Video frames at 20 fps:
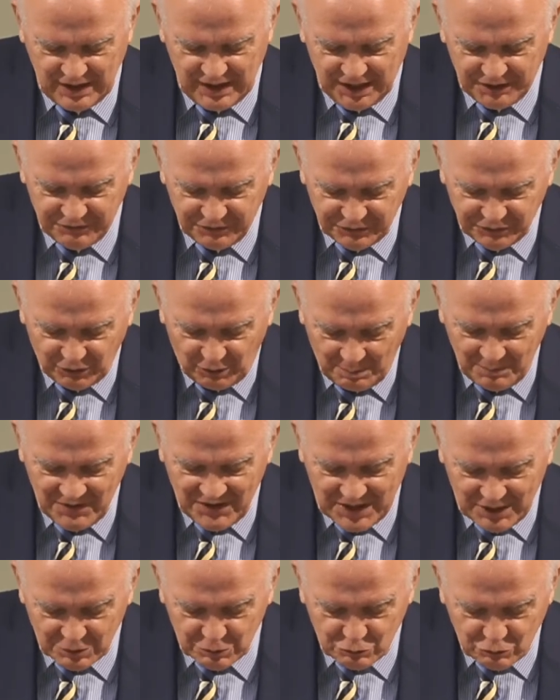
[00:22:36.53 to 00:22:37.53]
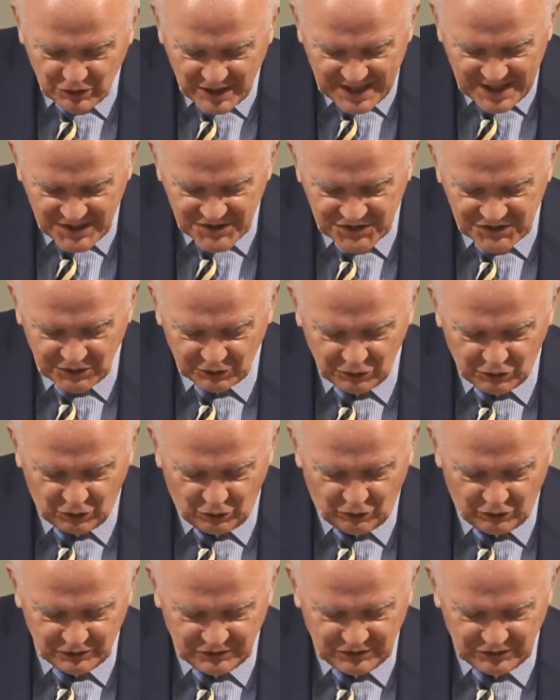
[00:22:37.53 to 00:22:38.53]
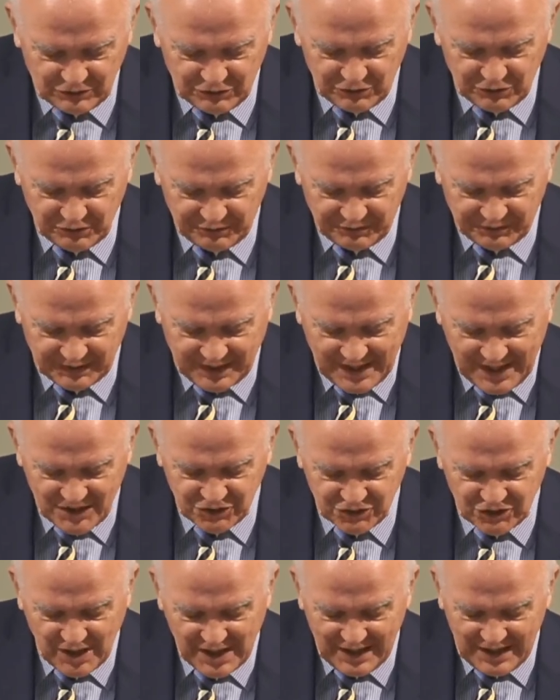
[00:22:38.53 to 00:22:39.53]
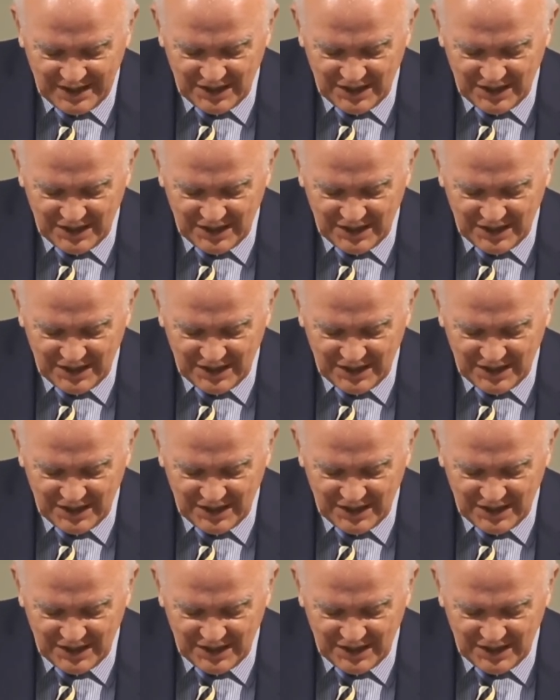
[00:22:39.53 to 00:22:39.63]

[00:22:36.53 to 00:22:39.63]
And from their race, according to the flesh,